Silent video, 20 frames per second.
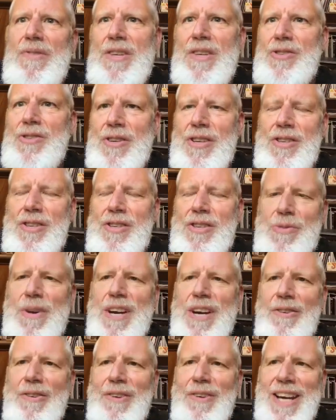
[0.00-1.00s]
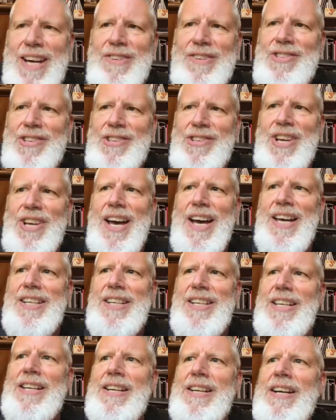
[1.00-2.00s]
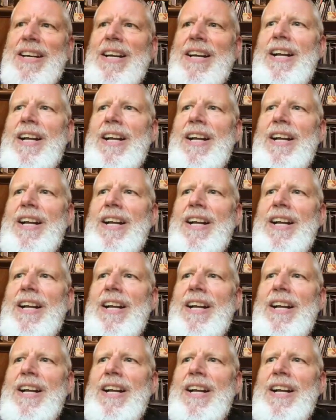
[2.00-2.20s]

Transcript: is spread around society.